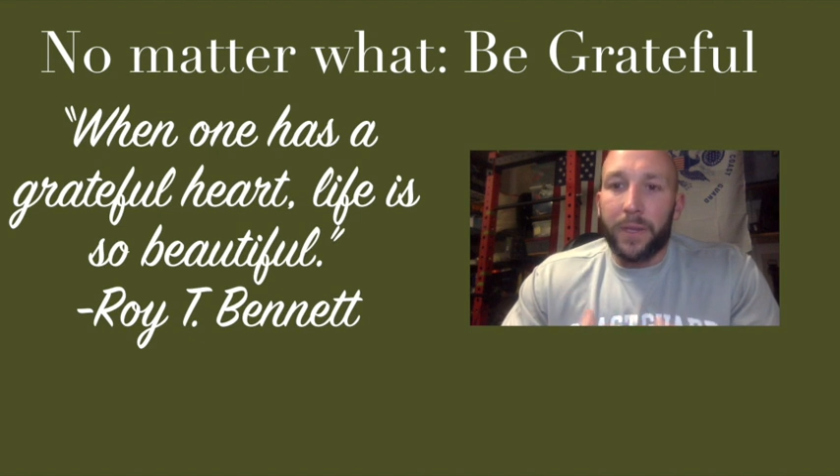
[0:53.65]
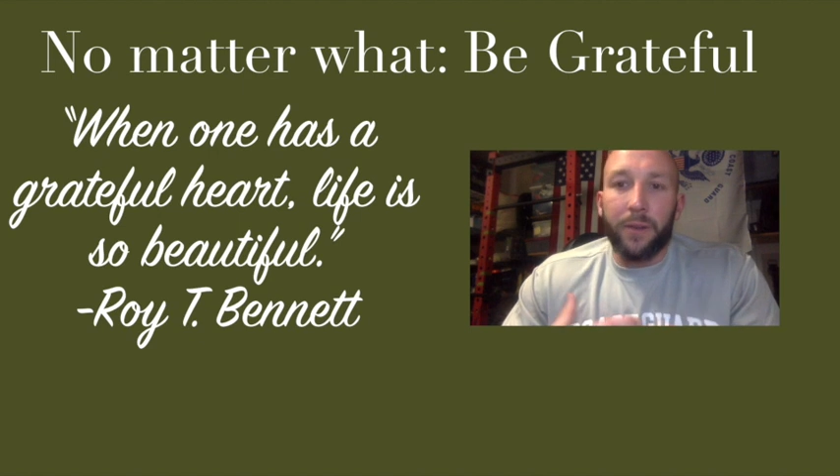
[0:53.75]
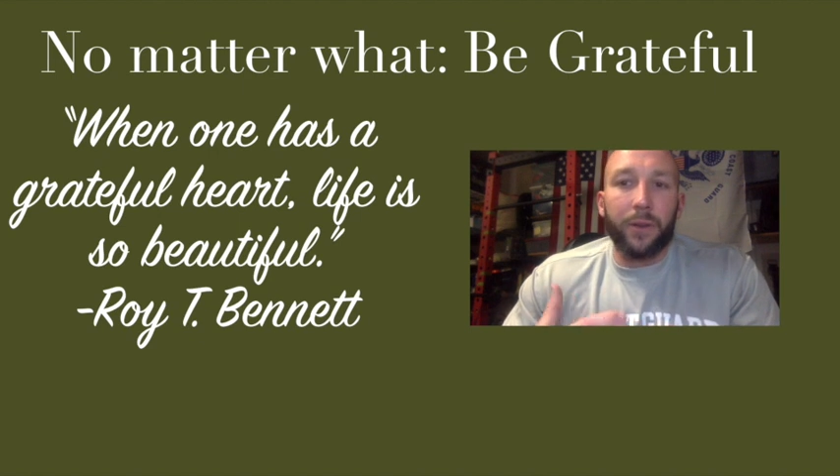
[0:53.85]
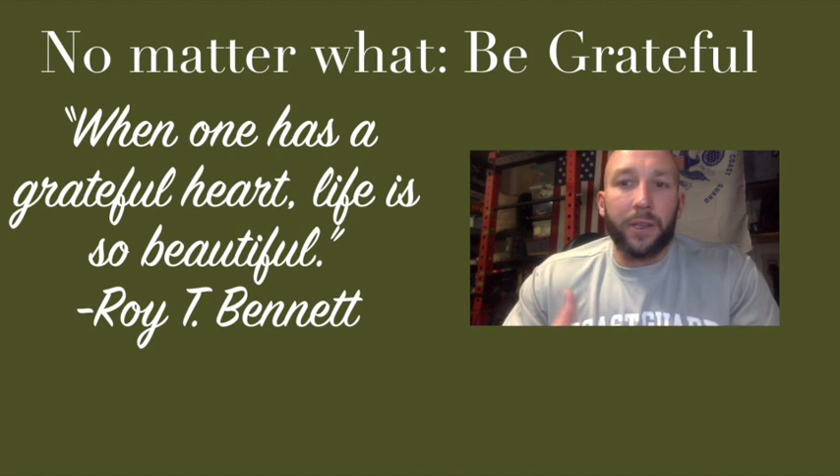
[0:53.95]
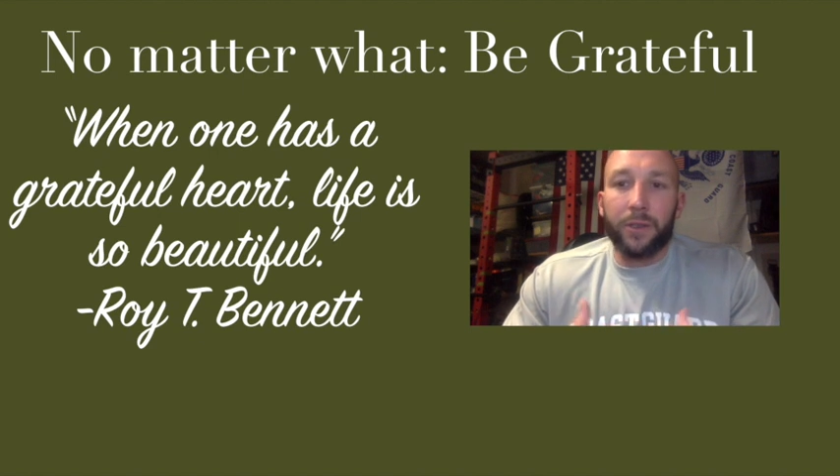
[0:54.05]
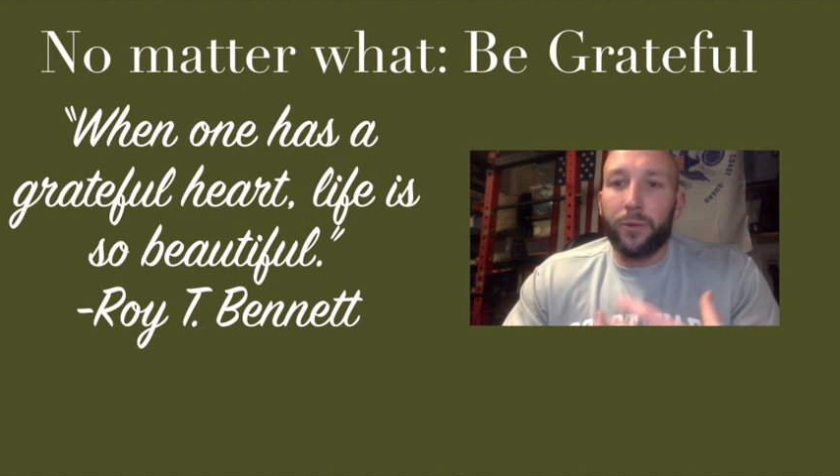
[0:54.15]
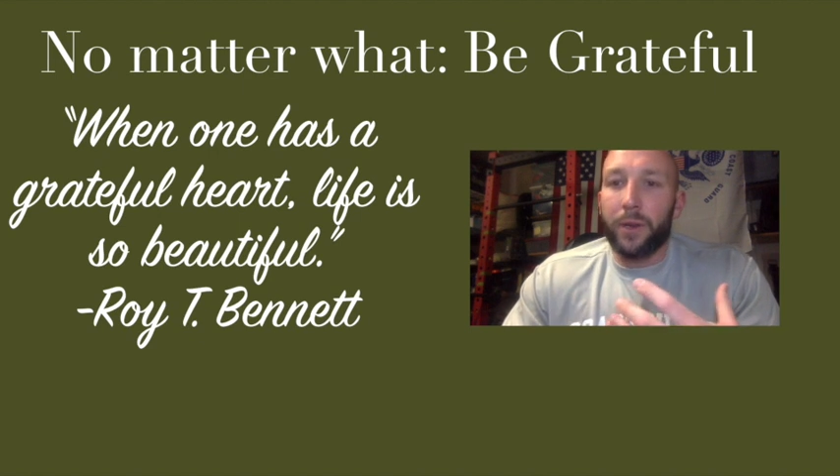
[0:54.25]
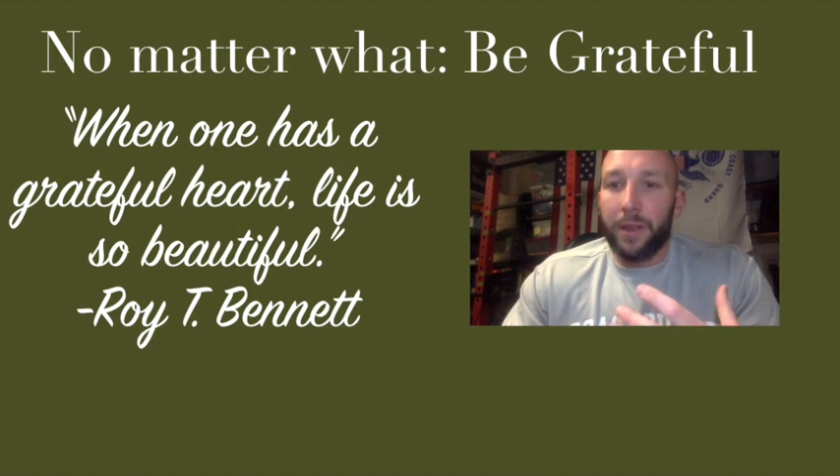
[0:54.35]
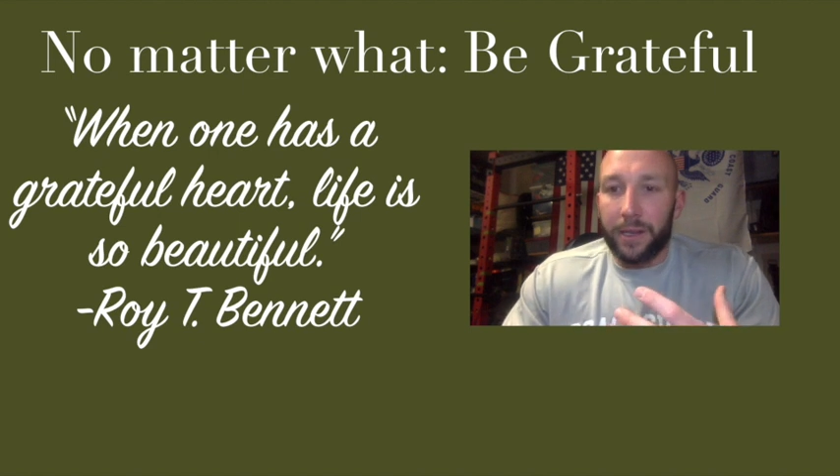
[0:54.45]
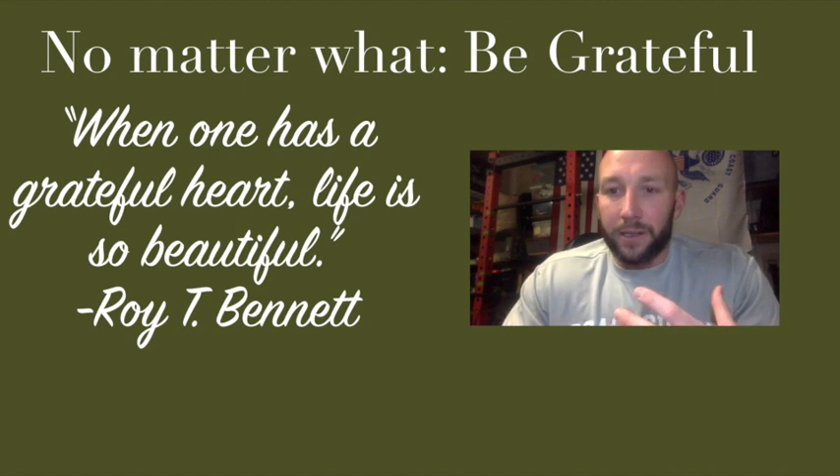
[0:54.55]
that you can
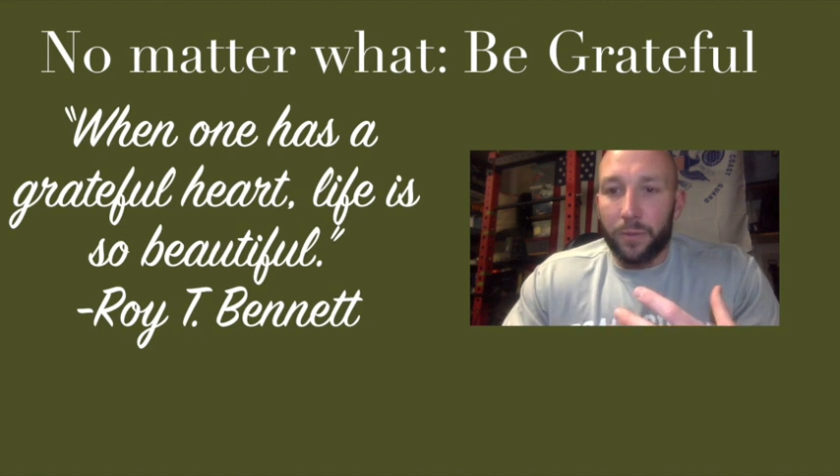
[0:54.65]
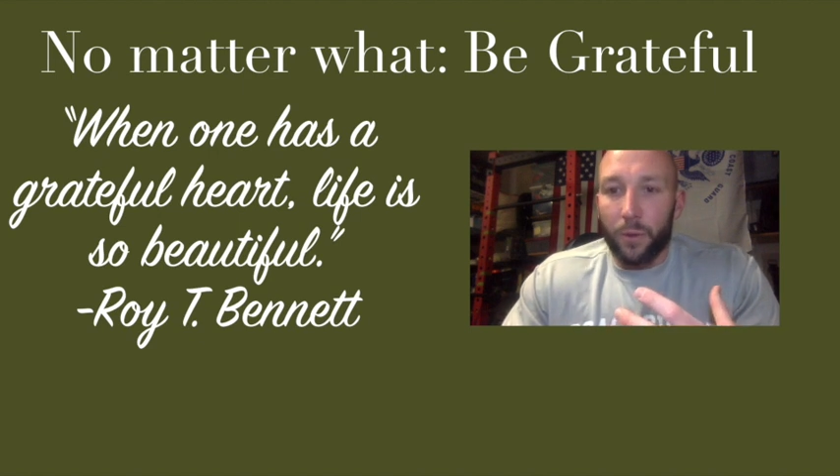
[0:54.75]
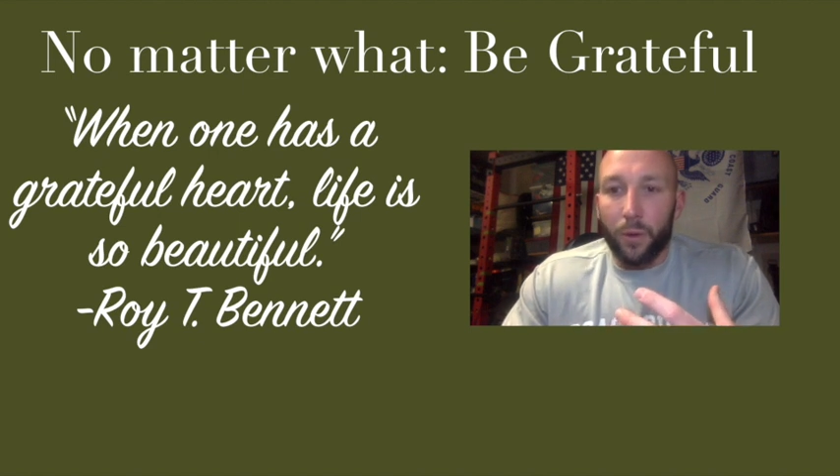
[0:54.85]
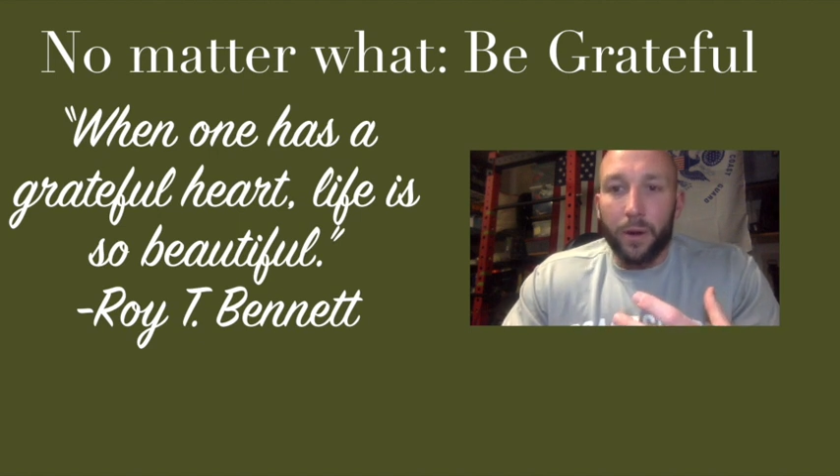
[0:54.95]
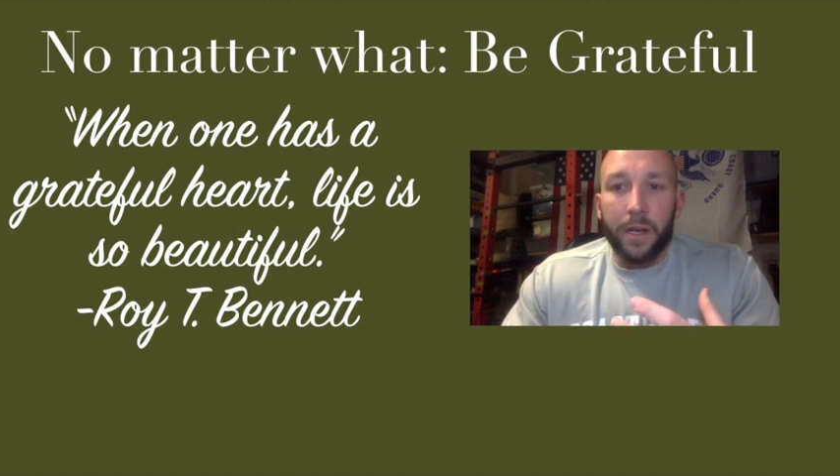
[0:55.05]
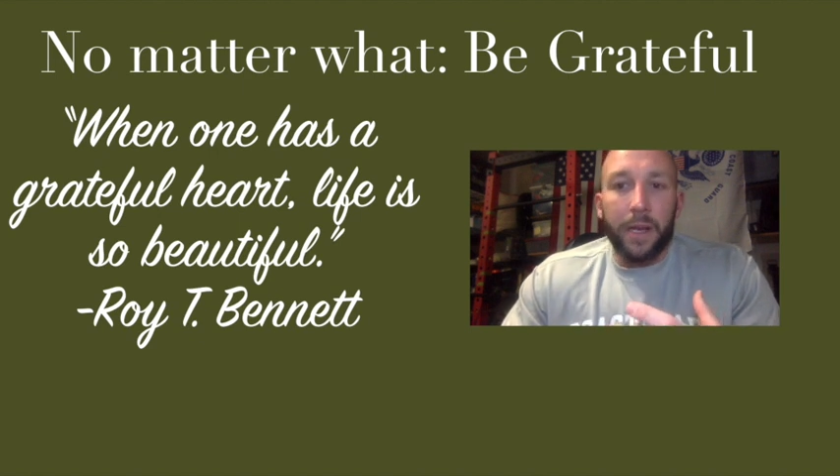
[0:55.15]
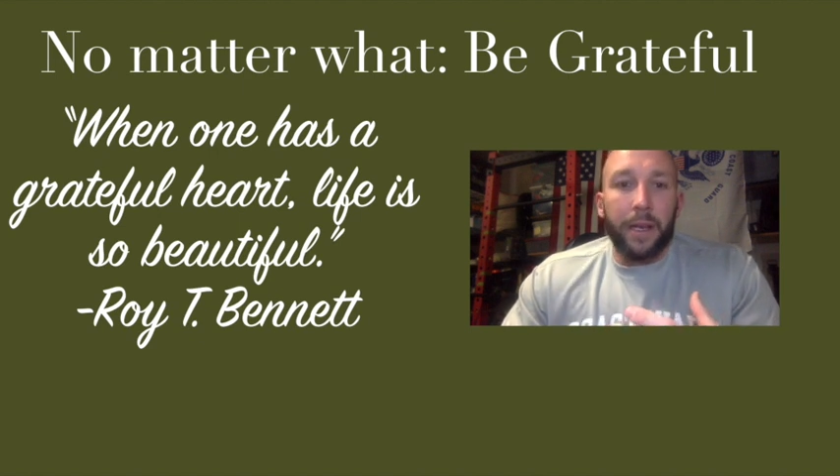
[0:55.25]
enjoy things more.